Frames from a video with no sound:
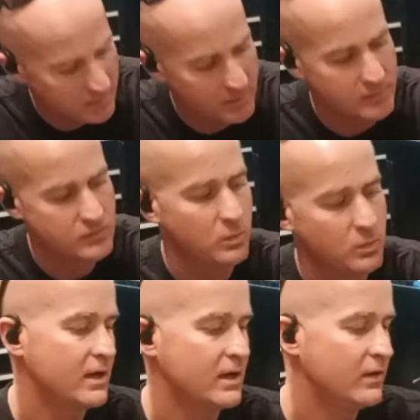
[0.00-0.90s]
what kind
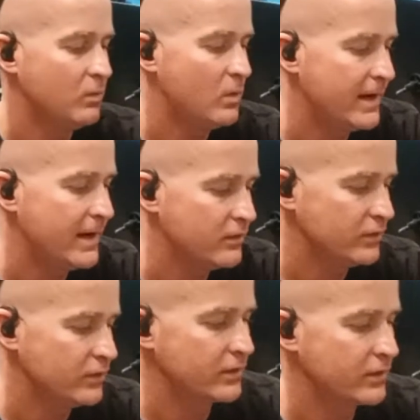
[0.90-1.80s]
of wire you're going to
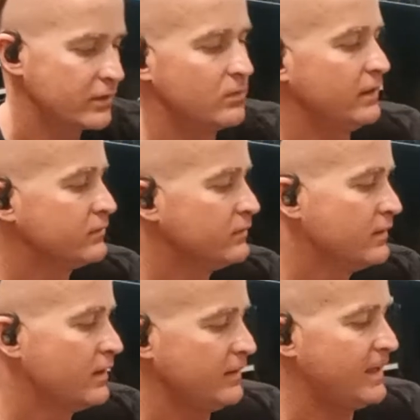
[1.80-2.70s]
run.
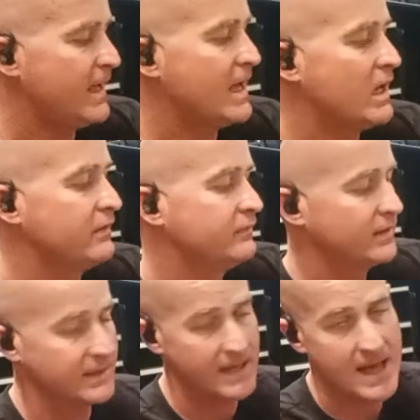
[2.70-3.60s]
I have
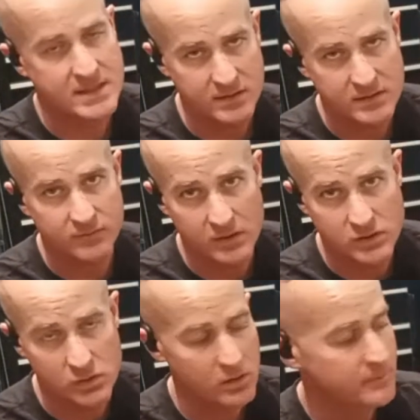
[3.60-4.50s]
gasless flux
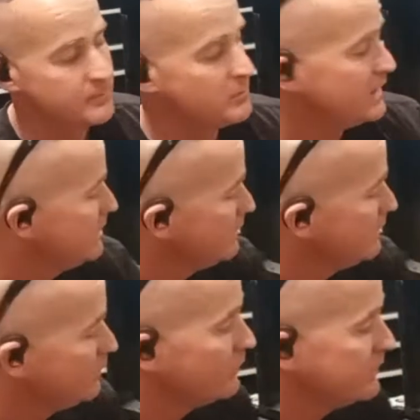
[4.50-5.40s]
core, meaning you
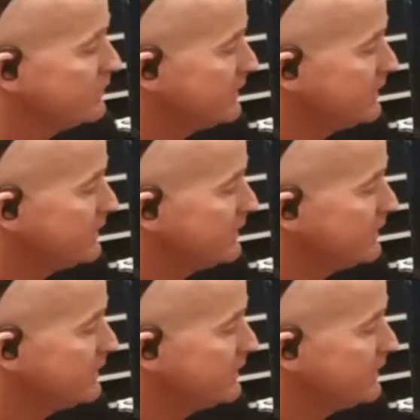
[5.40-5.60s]
don't need to